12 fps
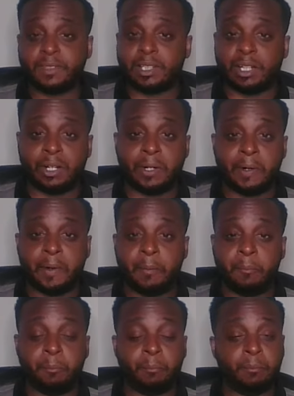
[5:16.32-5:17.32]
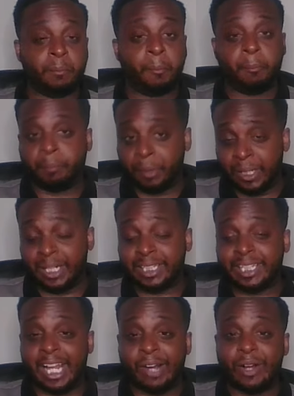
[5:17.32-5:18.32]
But
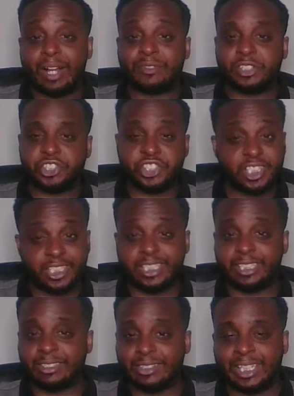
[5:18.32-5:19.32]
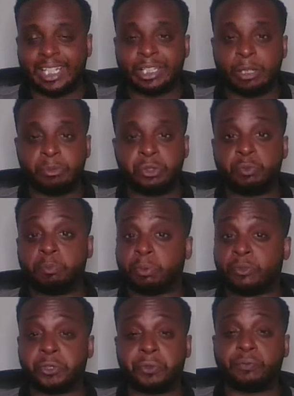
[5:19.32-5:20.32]
now having Chin in the lineup,
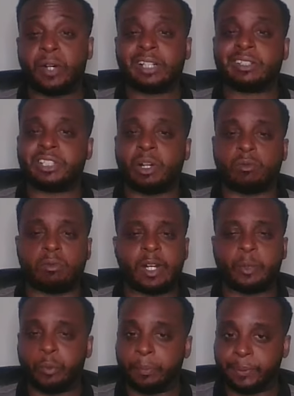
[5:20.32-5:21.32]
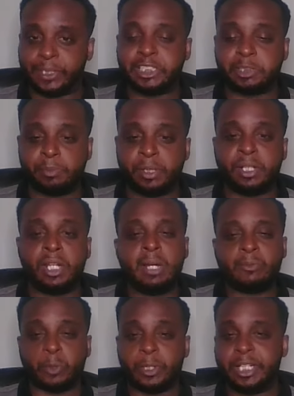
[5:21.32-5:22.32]
you find a direct replacement
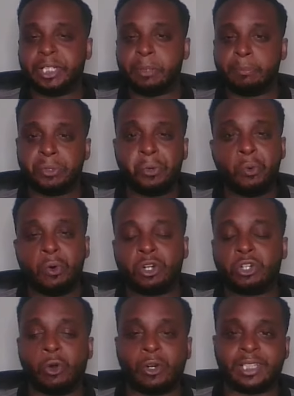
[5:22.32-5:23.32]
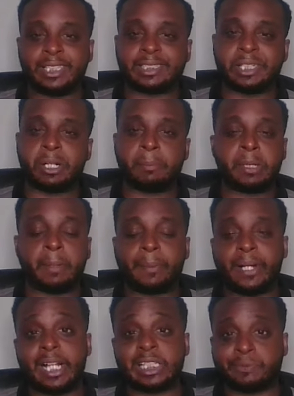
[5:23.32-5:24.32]
for Nika Mule, a guard that's going to be a
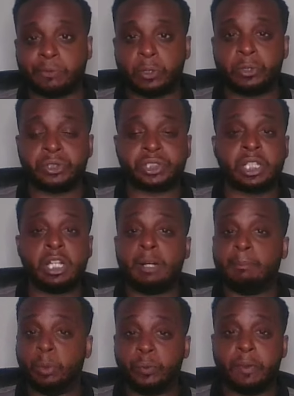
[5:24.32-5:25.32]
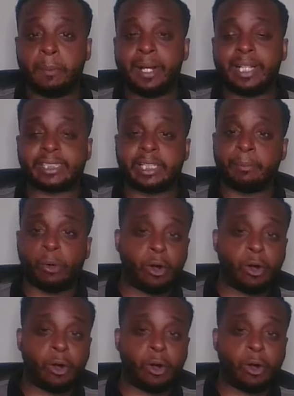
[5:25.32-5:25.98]
pass first, move the basketball.